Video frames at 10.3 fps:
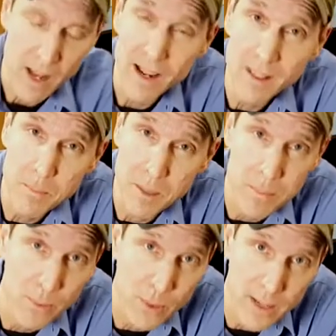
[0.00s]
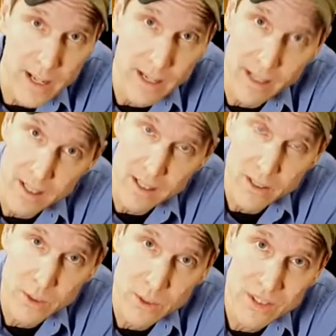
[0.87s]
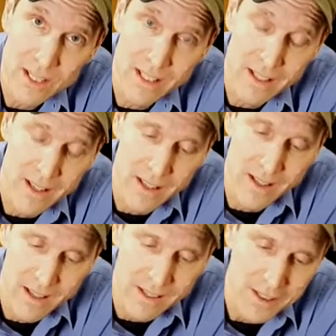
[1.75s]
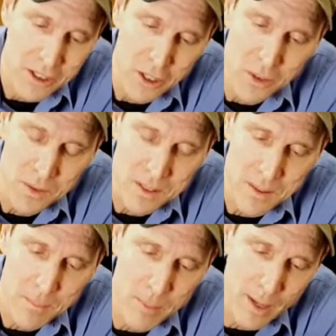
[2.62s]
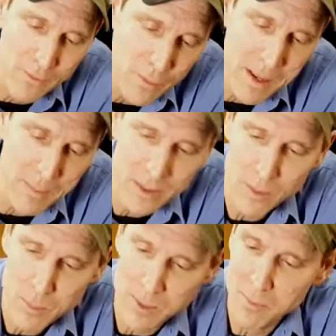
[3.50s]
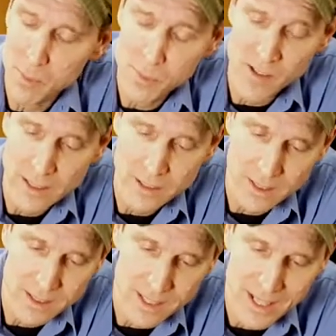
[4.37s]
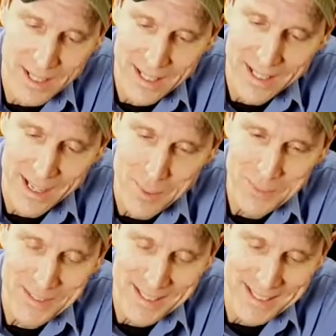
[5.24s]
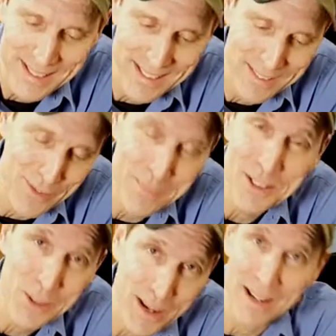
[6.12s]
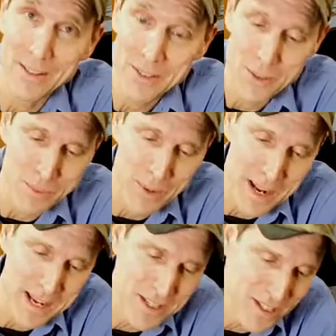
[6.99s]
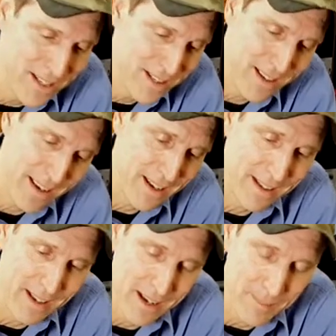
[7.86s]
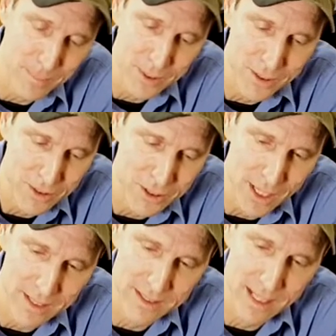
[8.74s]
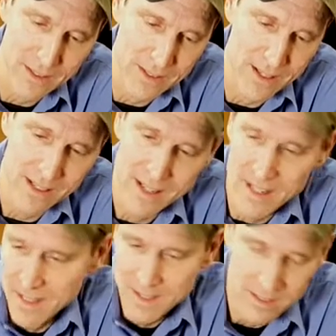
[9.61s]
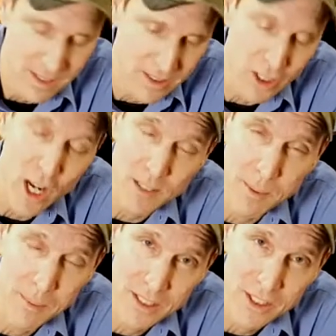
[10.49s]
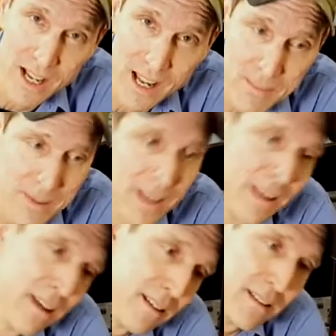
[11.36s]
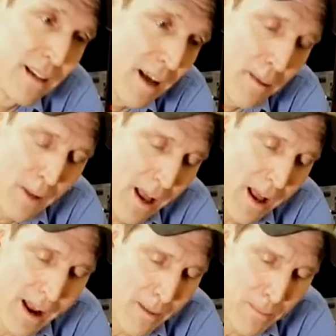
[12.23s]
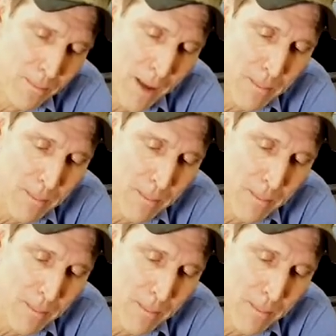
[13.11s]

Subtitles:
I can be pretty close, But for me, I'm a little bit of a perfectionist. I'm thinking if I'm going to go out to the range and put 2 shots out there, it doesn't cost me much time. My